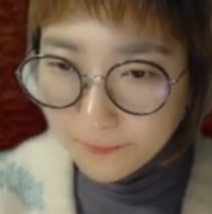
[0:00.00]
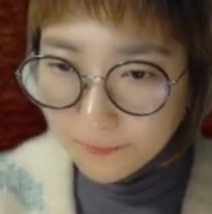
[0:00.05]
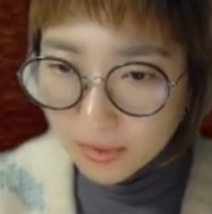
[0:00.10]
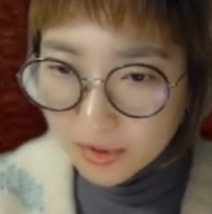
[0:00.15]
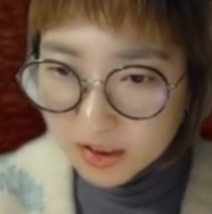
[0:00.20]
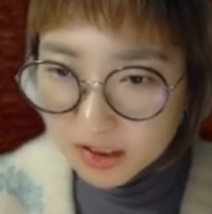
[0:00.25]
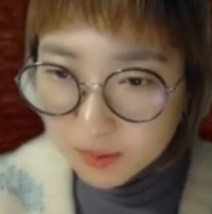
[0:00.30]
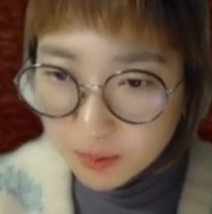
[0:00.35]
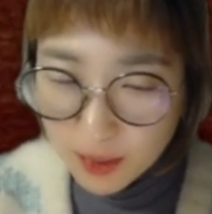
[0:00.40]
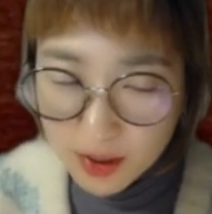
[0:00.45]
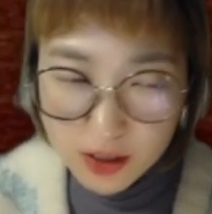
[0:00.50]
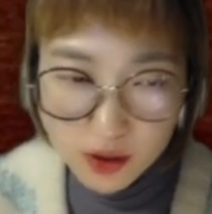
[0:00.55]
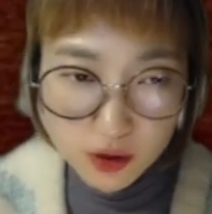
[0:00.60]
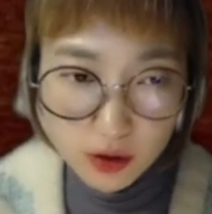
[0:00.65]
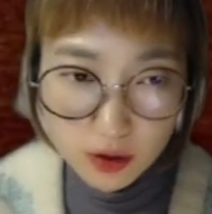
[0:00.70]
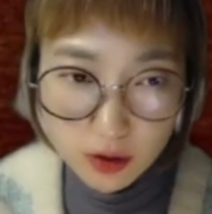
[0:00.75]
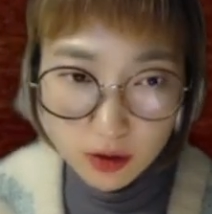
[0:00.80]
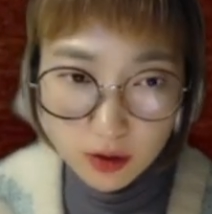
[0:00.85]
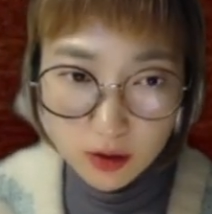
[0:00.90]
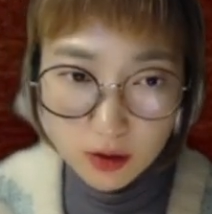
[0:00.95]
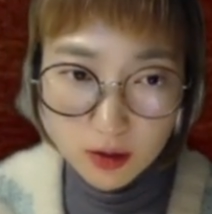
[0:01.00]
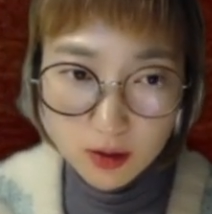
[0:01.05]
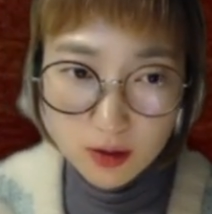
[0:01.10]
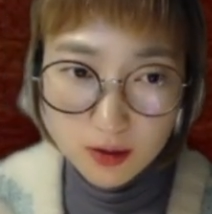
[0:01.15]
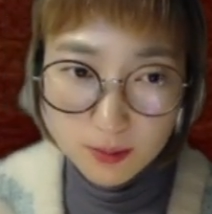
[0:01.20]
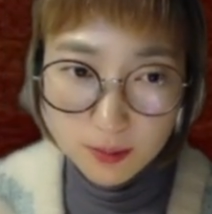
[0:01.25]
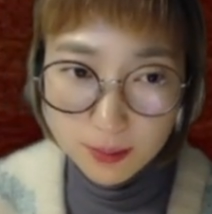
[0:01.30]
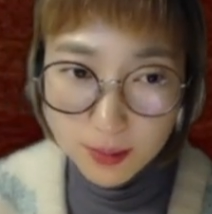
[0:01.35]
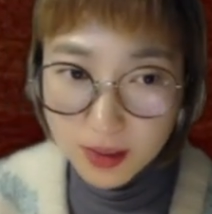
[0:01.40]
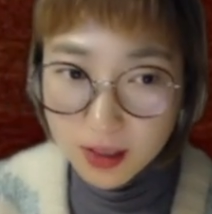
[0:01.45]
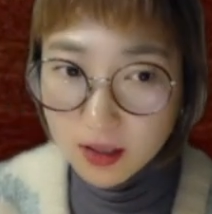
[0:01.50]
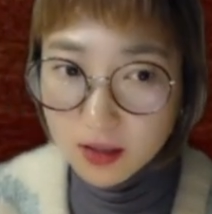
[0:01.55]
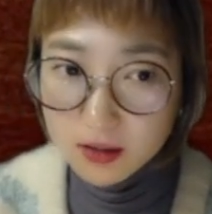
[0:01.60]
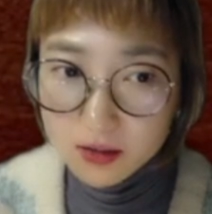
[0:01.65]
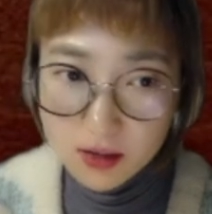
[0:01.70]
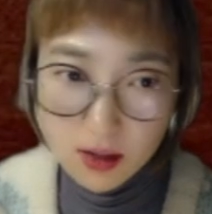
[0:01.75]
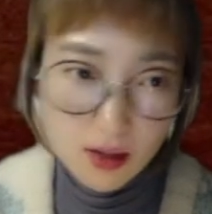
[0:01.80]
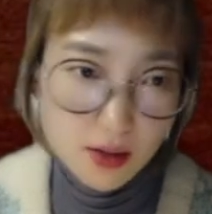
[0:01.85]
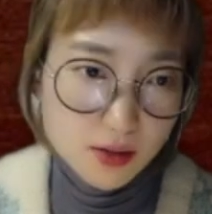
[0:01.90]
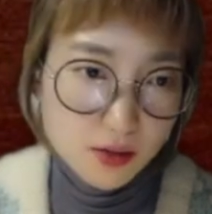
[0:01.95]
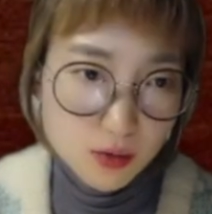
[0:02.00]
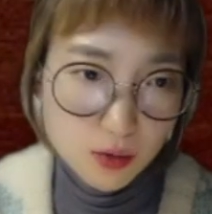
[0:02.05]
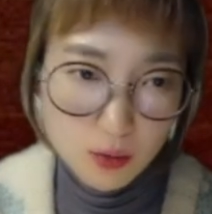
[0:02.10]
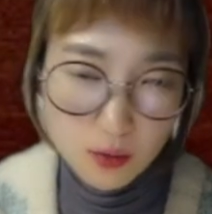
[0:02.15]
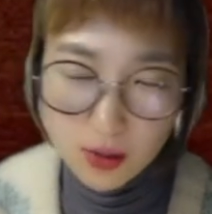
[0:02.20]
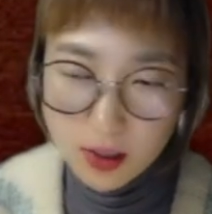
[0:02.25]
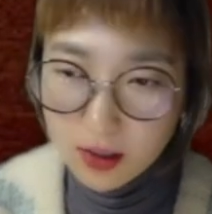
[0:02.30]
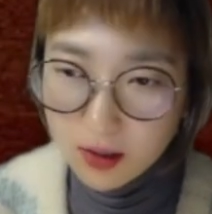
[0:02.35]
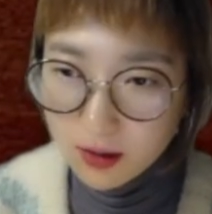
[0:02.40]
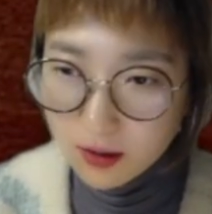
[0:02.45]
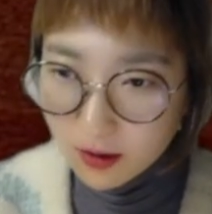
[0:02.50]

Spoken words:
special big territory.